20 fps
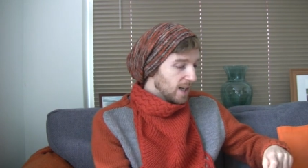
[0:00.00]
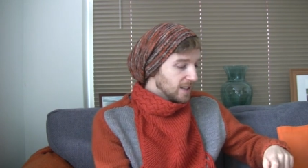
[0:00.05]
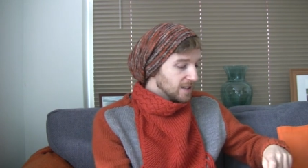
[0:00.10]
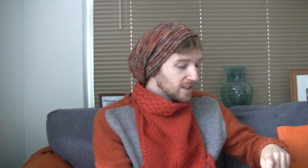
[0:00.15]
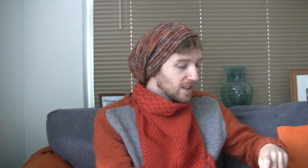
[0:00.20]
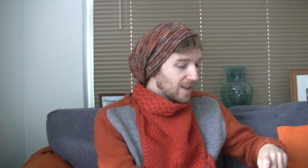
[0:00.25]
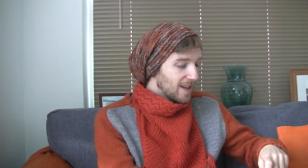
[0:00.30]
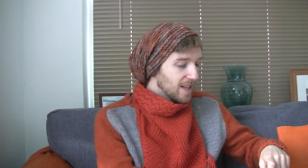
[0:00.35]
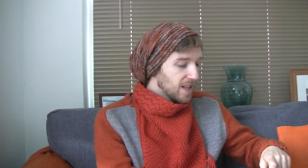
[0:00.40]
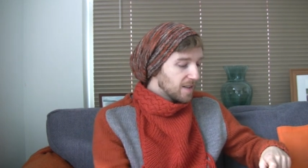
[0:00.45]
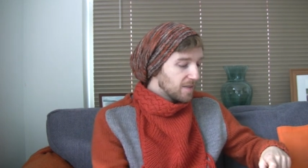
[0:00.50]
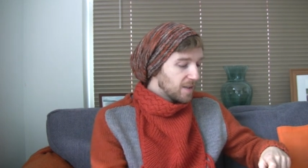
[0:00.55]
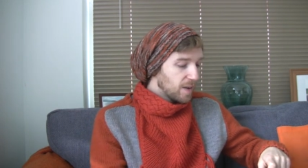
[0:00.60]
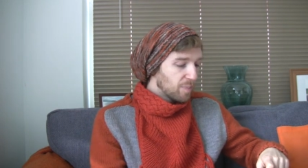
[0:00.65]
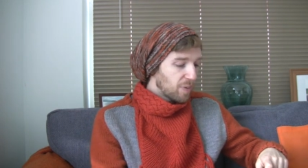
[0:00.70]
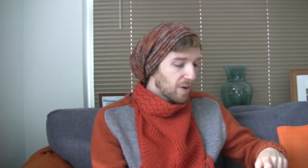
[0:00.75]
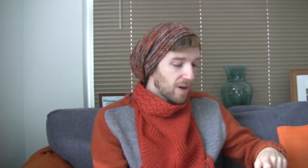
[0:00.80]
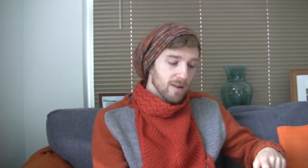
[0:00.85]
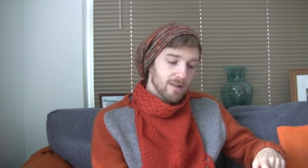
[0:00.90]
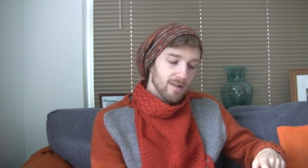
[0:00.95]
So any of
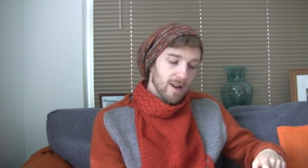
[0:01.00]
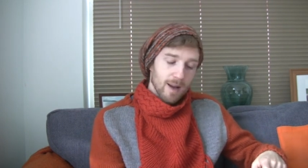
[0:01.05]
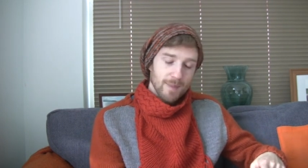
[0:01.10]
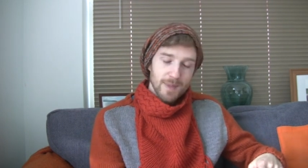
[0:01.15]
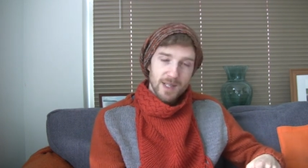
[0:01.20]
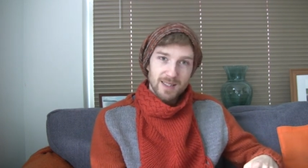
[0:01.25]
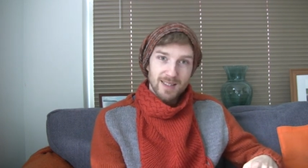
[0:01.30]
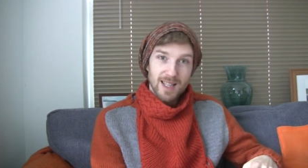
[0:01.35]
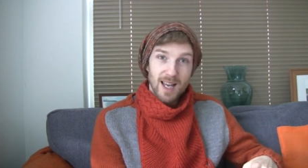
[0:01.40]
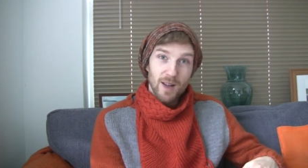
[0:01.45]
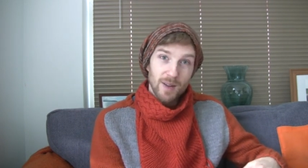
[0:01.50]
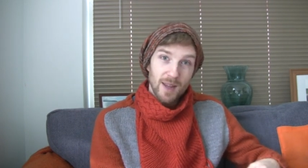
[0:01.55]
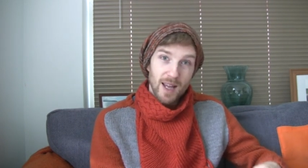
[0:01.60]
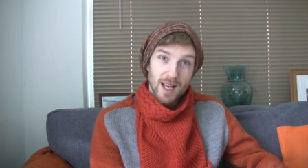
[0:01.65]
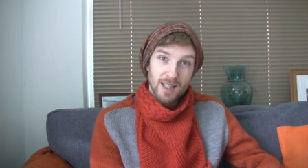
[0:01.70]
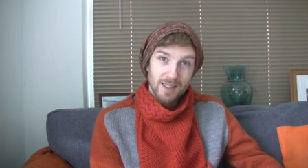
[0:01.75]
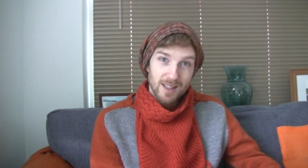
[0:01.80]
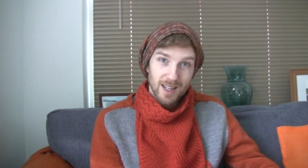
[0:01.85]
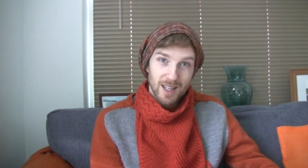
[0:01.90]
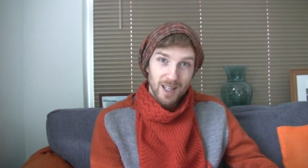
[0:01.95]
you programmers out
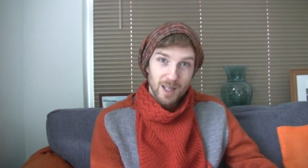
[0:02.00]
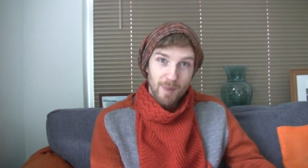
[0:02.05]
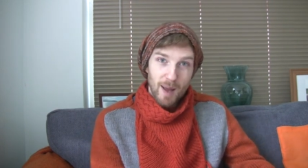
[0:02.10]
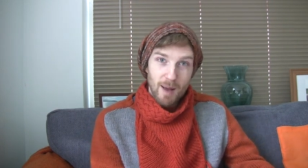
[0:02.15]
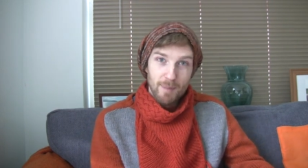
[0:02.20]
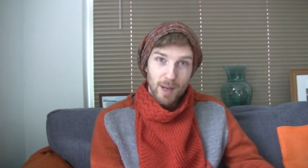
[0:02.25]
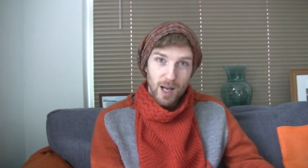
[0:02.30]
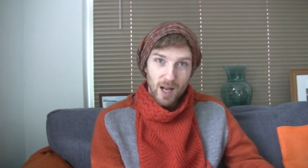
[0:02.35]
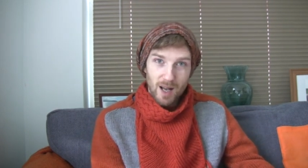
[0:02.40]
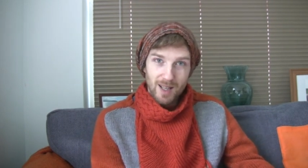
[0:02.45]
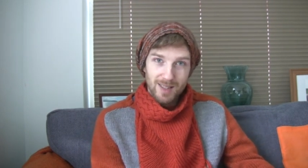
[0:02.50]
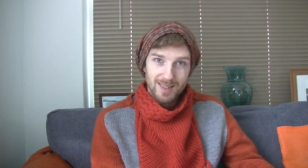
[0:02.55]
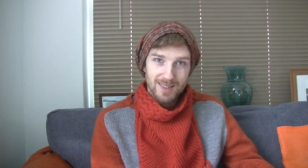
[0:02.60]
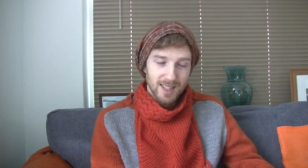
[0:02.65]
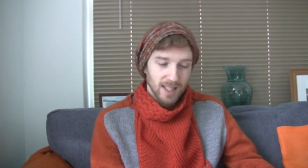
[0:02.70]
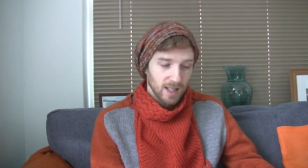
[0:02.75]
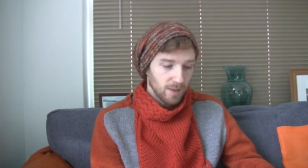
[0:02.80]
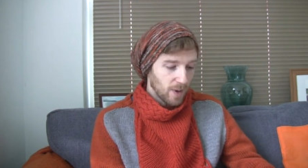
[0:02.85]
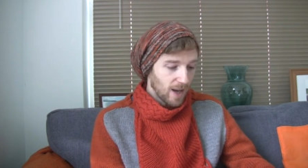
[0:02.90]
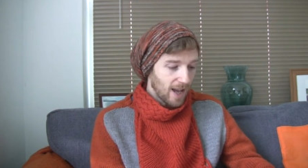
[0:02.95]
there thinking about
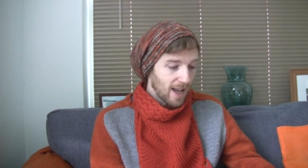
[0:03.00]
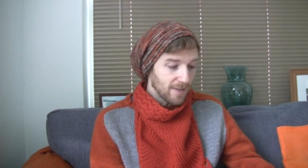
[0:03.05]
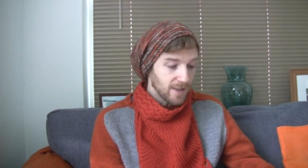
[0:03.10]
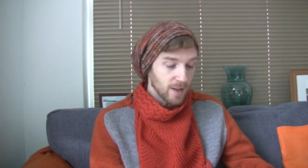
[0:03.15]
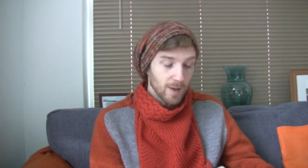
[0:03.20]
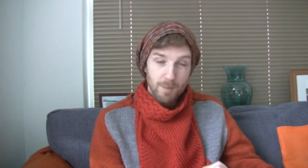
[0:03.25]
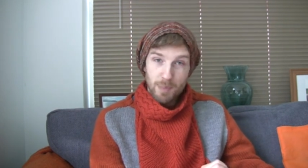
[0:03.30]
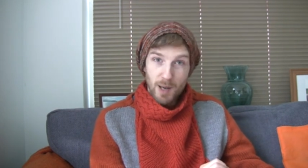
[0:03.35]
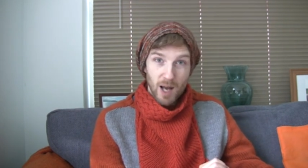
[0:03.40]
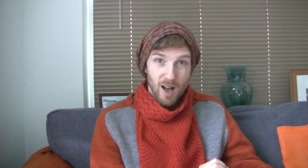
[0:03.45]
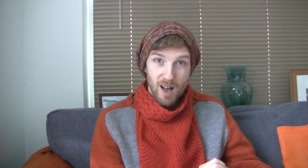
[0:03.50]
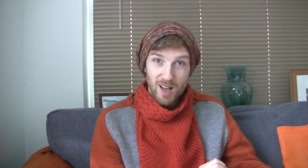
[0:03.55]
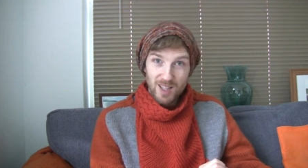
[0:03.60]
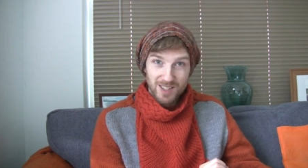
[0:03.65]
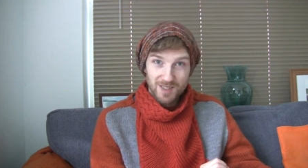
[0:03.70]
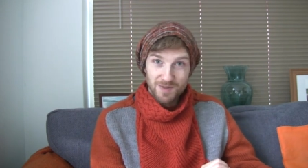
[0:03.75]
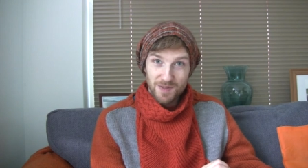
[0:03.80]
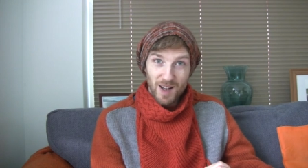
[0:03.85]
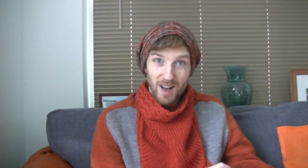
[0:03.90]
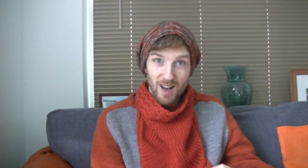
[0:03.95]
parsing and what have you, it
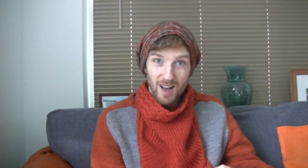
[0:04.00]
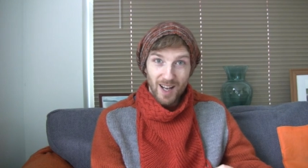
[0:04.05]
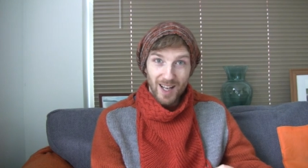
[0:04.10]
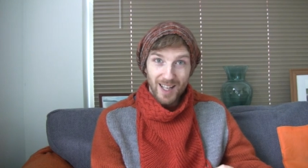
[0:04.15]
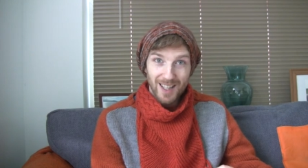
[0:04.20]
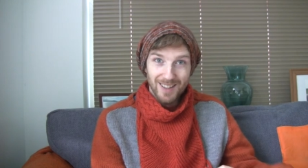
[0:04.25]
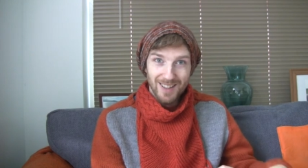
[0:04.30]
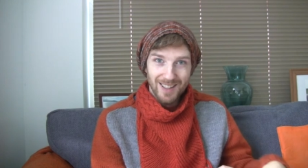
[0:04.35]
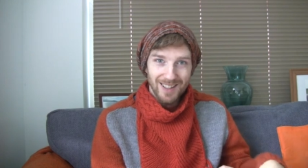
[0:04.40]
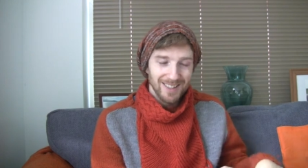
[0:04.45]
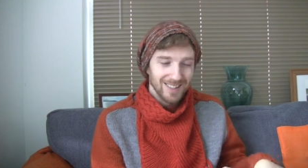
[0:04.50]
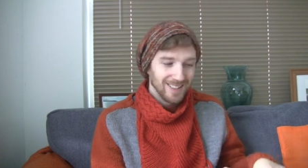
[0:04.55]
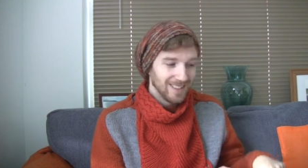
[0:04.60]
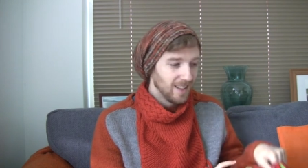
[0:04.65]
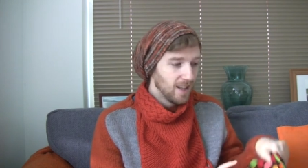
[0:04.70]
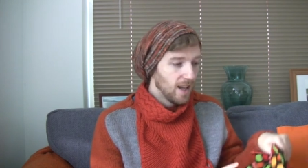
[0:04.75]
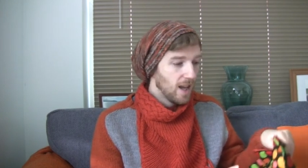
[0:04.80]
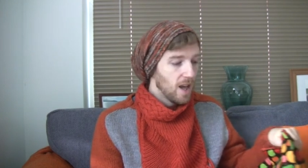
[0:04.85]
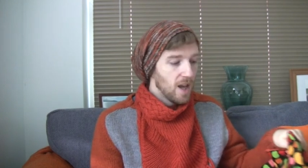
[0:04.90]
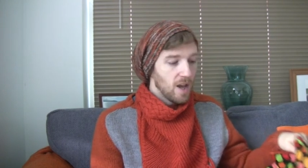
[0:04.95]
passed fine,
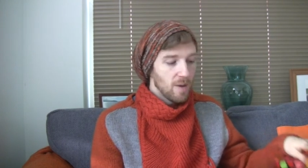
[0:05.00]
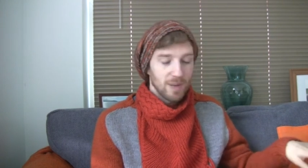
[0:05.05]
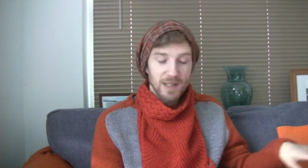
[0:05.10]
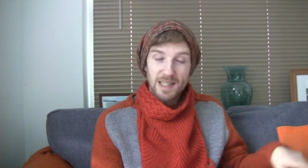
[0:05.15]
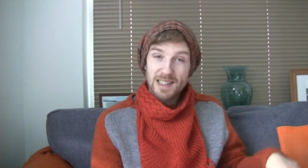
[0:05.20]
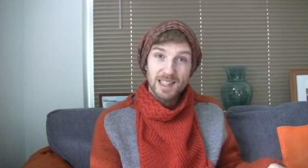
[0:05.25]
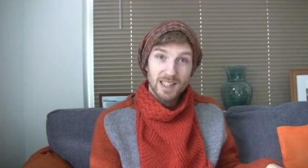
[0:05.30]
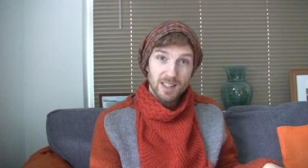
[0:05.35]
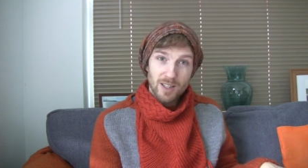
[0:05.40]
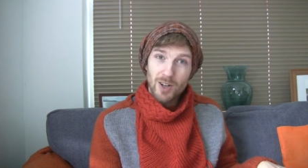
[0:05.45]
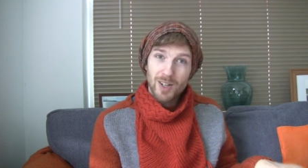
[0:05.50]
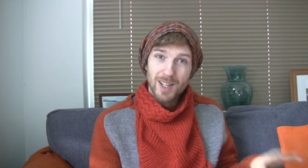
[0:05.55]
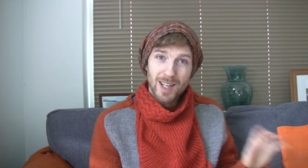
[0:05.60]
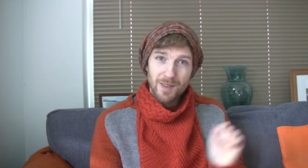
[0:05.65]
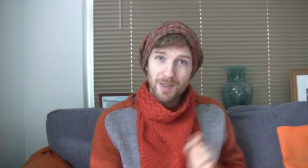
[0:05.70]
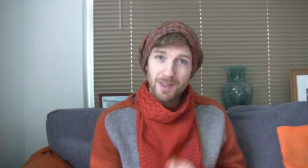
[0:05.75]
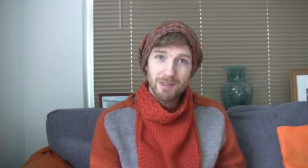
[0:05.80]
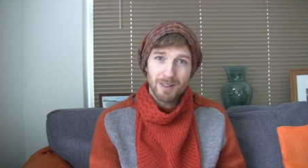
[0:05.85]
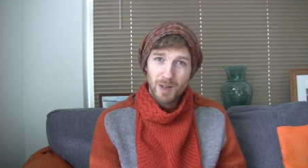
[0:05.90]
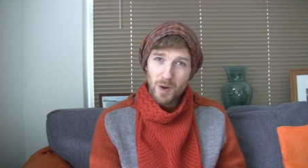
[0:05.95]
but it did not
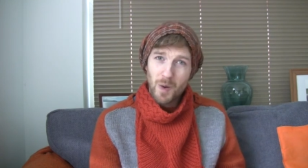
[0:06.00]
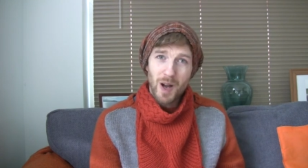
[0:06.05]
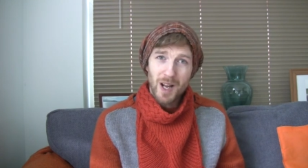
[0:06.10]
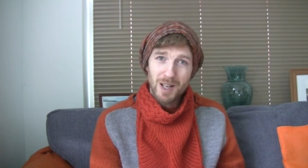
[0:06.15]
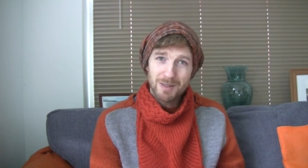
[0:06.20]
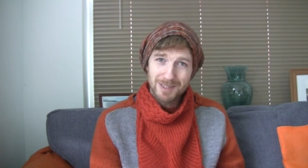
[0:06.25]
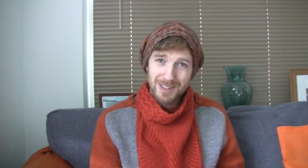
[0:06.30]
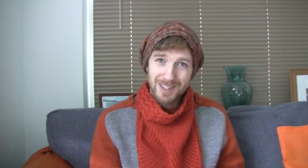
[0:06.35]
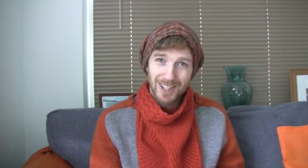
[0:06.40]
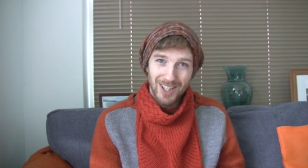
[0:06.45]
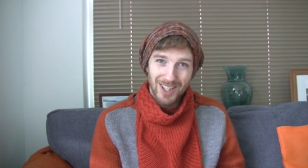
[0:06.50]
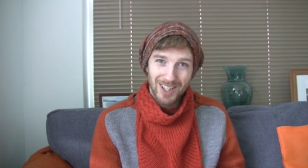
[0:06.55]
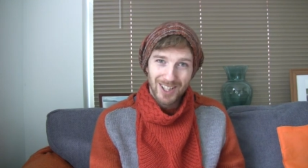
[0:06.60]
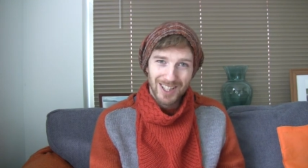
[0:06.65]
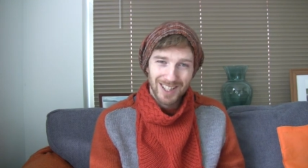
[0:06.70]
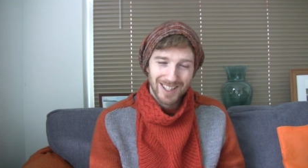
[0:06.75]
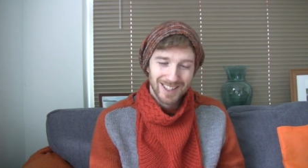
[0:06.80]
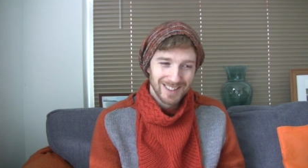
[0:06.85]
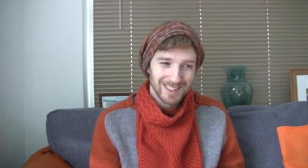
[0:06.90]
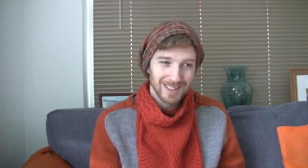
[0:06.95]
give the required
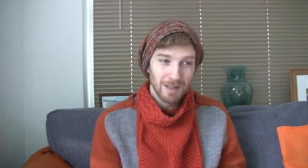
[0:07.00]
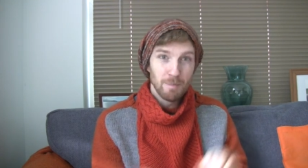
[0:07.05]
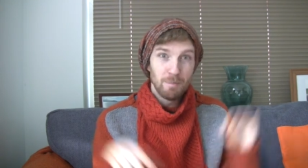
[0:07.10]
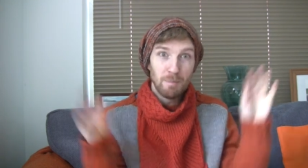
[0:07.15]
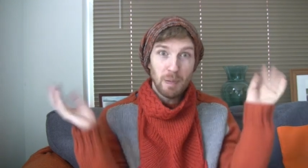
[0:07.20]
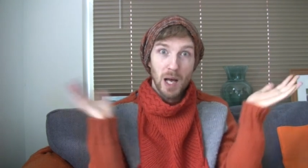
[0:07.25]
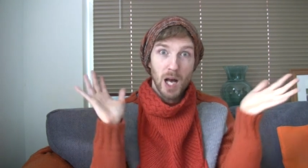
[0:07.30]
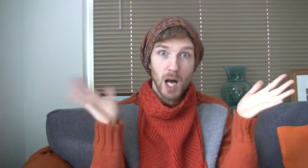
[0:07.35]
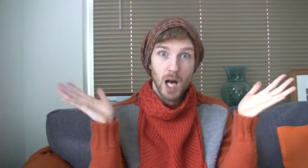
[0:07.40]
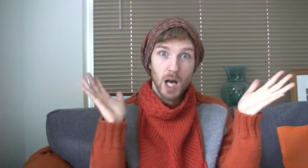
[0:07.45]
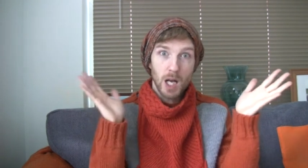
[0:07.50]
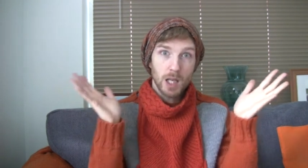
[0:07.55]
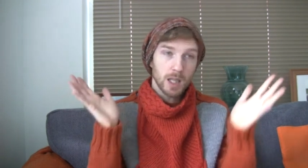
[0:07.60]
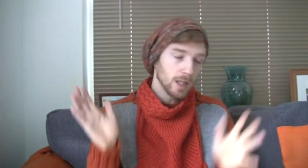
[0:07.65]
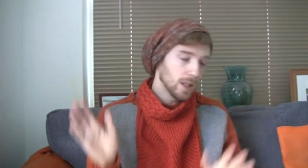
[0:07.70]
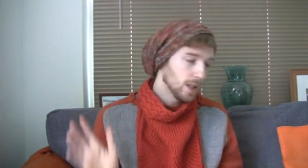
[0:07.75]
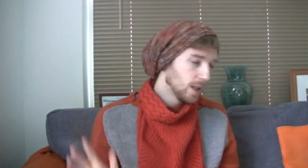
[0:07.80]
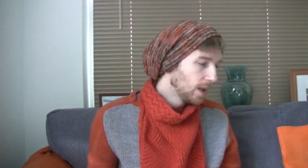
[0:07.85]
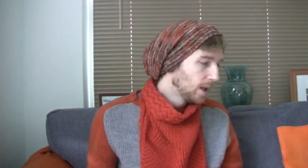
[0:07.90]
result. Bug!